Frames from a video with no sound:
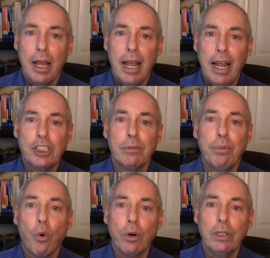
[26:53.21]
it's
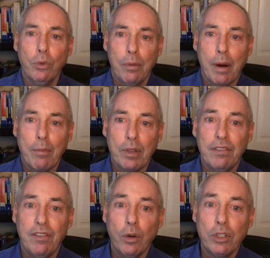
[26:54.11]
important to remember
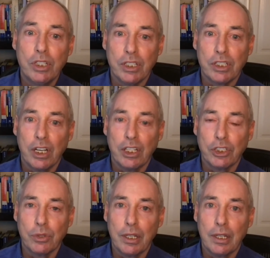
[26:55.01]
that voters in this
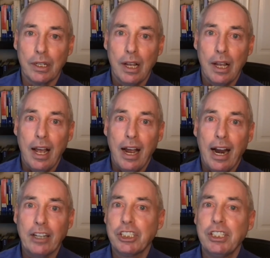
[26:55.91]
country
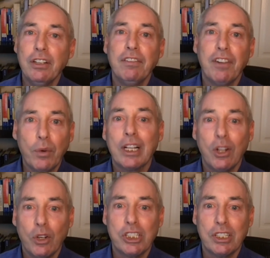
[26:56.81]
are still very
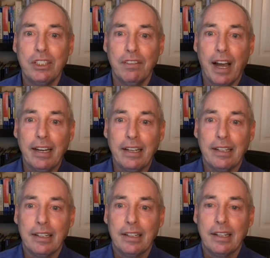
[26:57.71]
closely
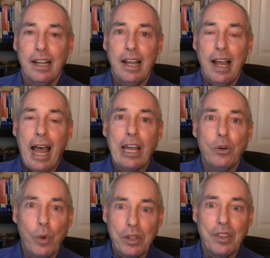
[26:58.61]
divided
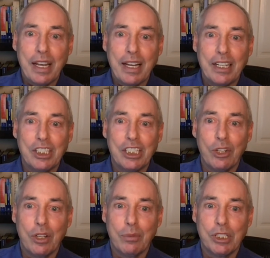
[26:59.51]
on whether they
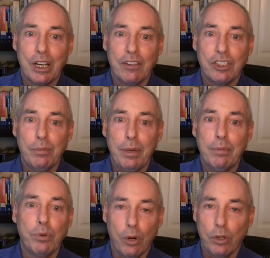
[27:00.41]
consider themselves to be
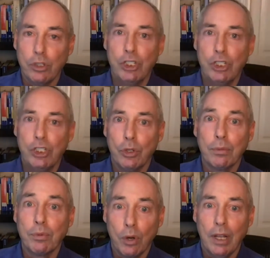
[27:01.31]
pro-choice
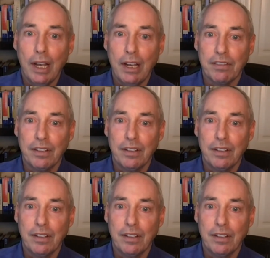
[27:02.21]
or pro-life,